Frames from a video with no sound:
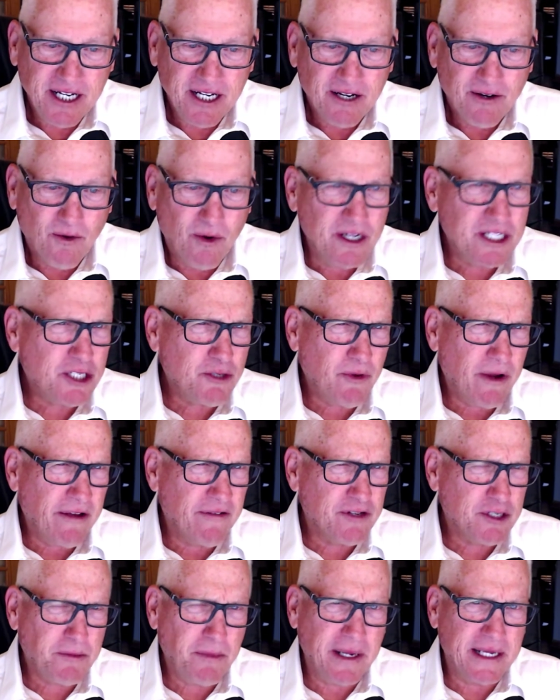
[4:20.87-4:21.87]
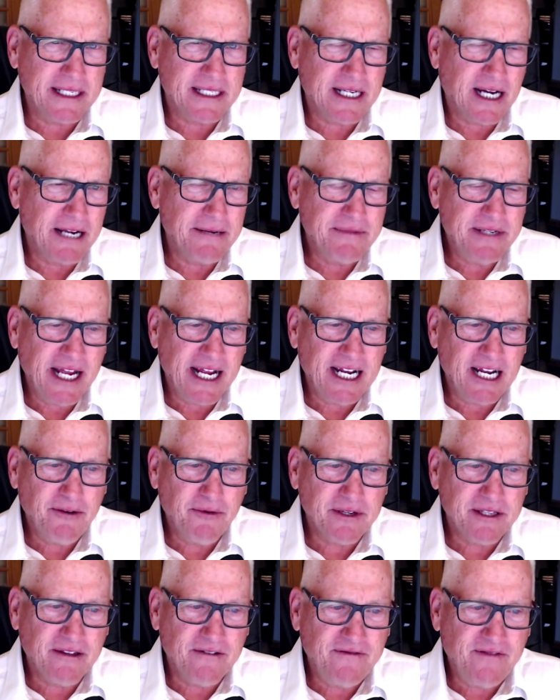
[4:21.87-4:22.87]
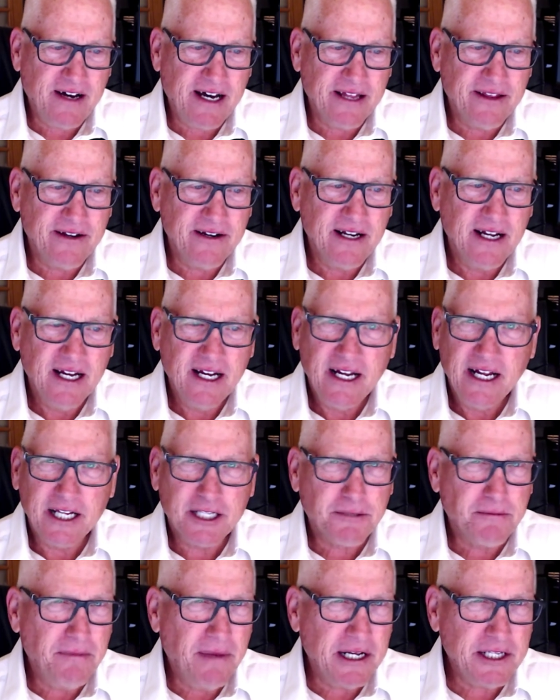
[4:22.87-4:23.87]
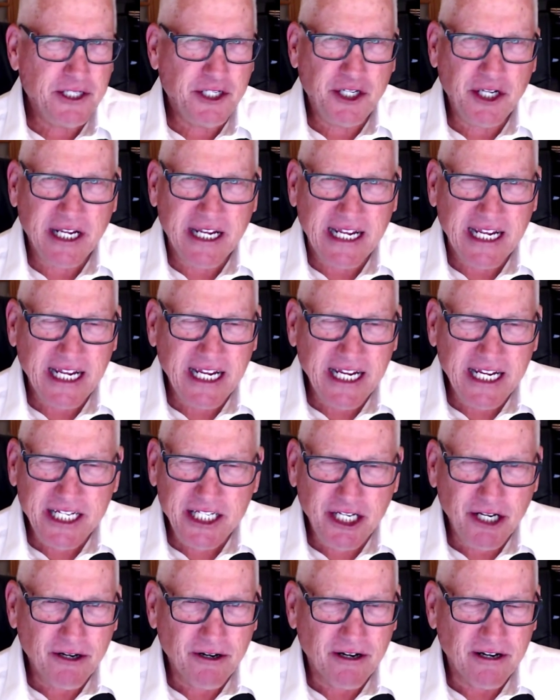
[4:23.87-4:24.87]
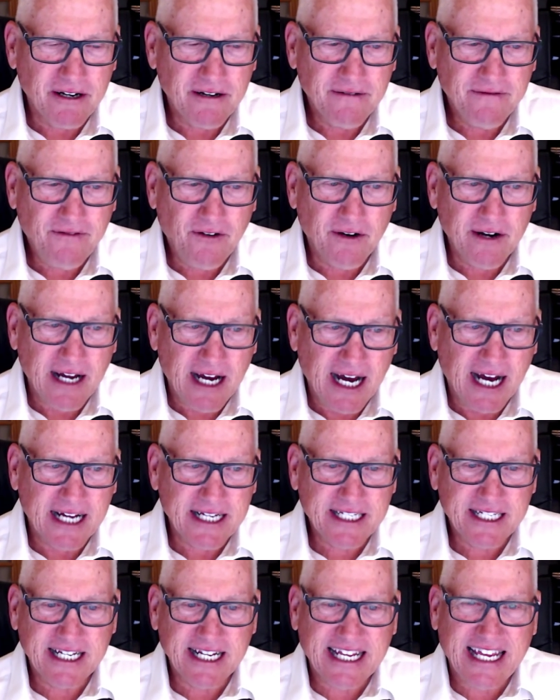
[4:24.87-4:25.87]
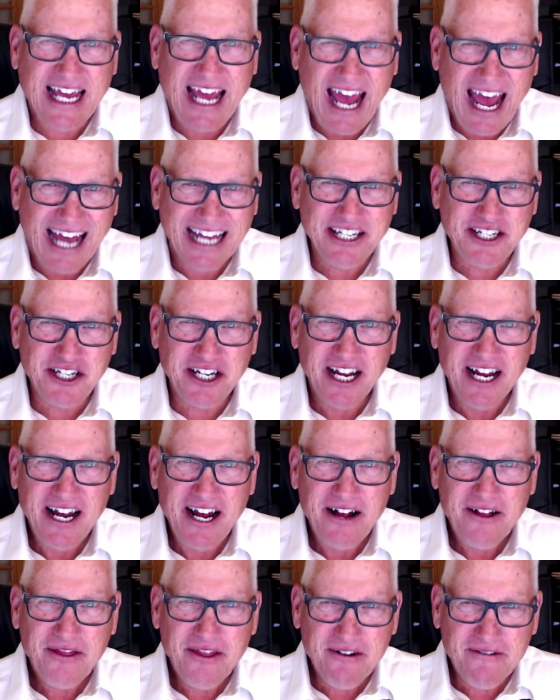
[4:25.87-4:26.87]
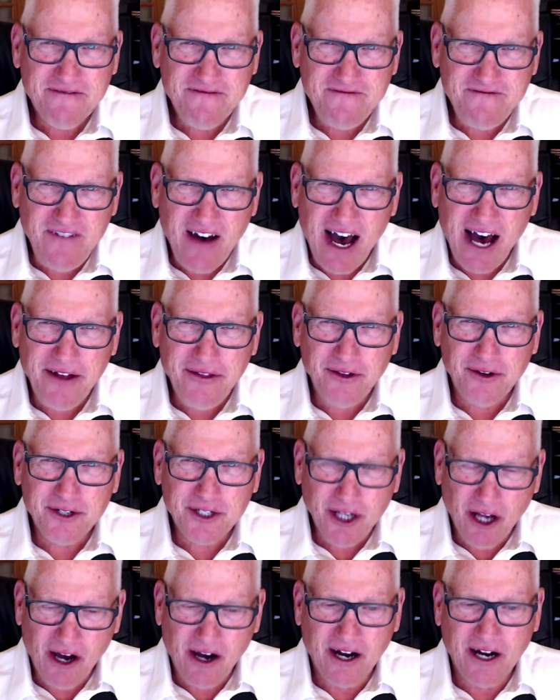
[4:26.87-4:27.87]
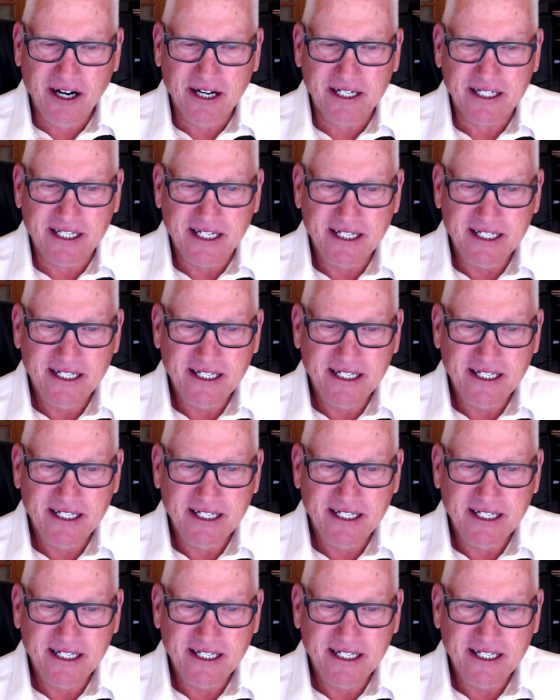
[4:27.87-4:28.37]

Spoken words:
Once we have spent time daily with the Father, it's much easier for us to catch the Father's heart.